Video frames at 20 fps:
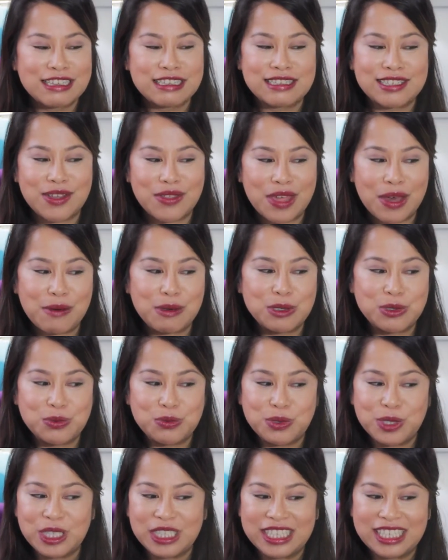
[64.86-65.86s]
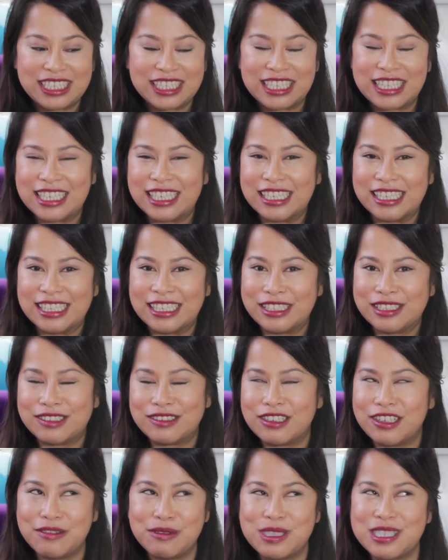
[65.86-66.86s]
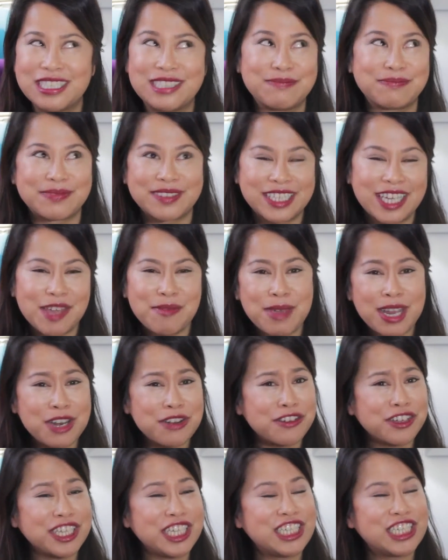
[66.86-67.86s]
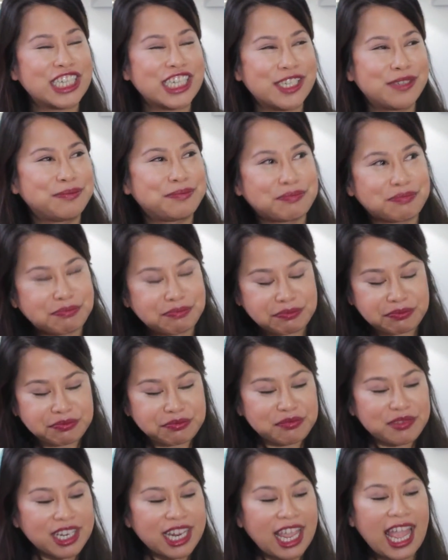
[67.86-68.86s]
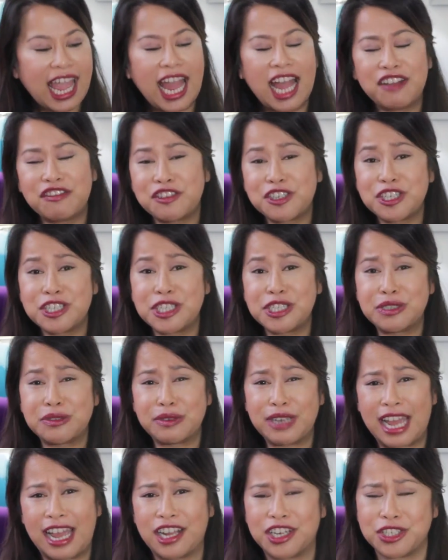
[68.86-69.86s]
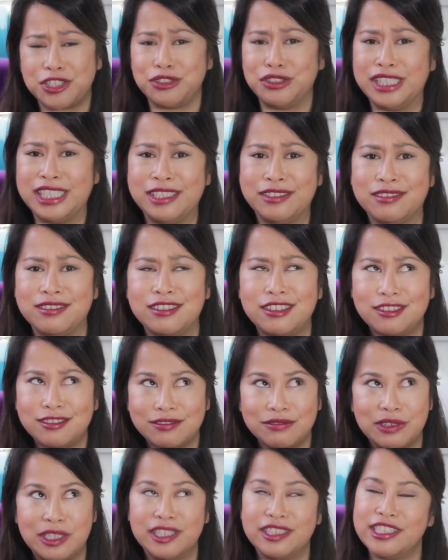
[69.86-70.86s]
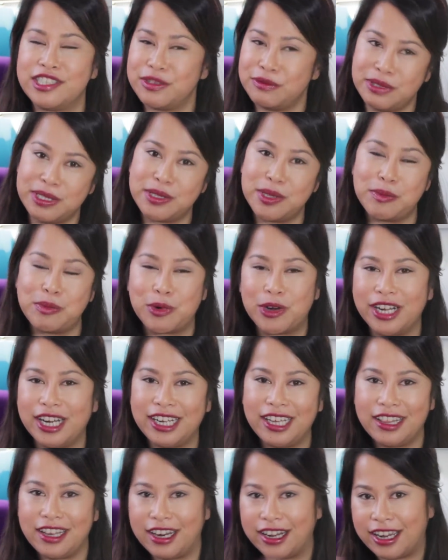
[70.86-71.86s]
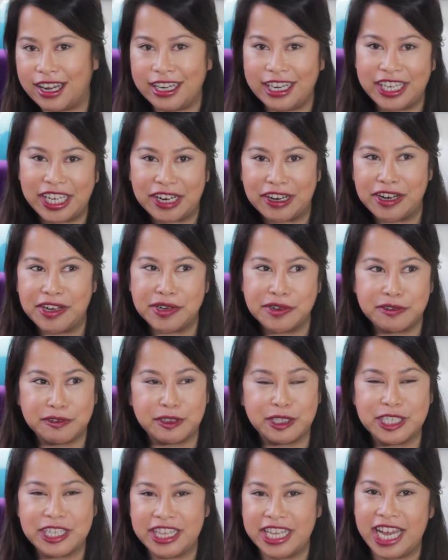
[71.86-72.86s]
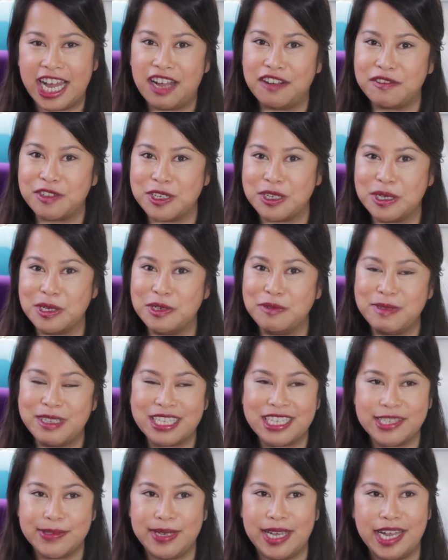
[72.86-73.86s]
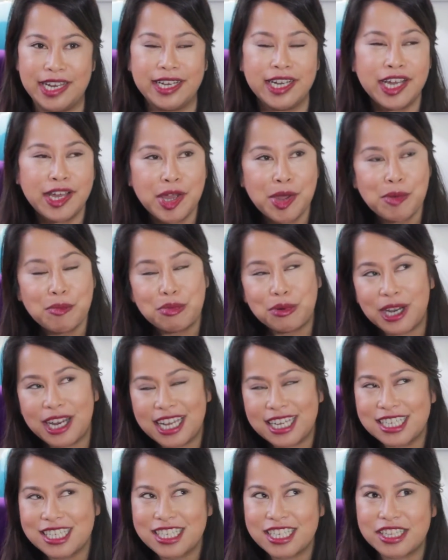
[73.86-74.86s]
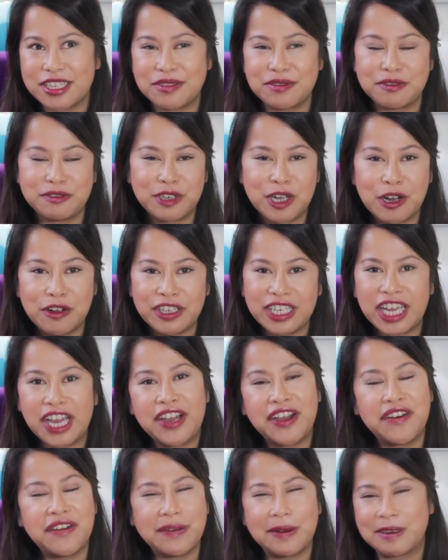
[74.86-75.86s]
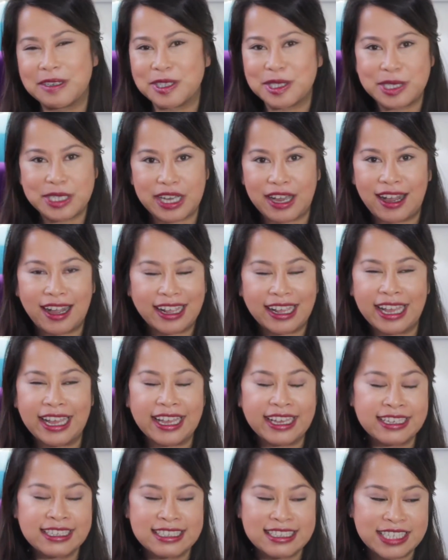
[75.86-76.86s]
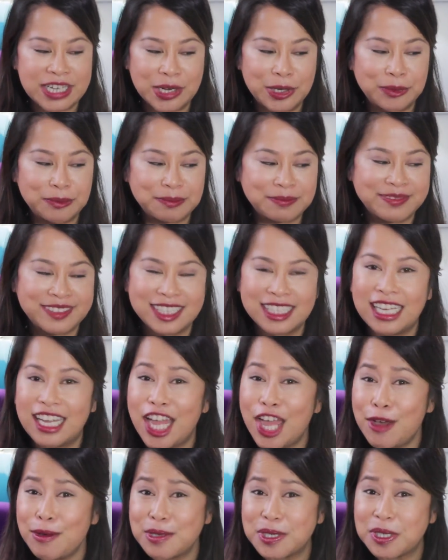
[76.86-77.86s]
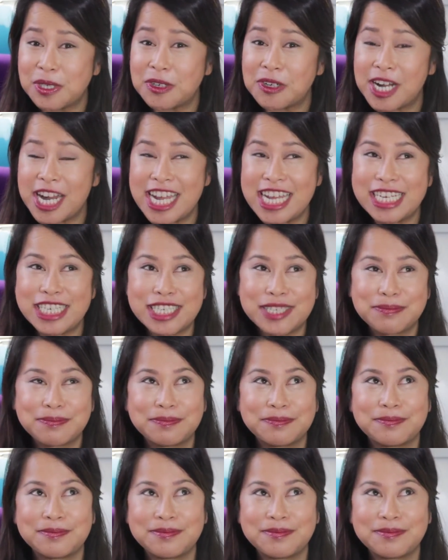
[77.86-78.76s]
So that was really good, and it made a really good afternoon, actually. Well, it was in the morning and then it kind of carried over into the afternoon because we had brunch and then froyo and we were just talking. So it was a great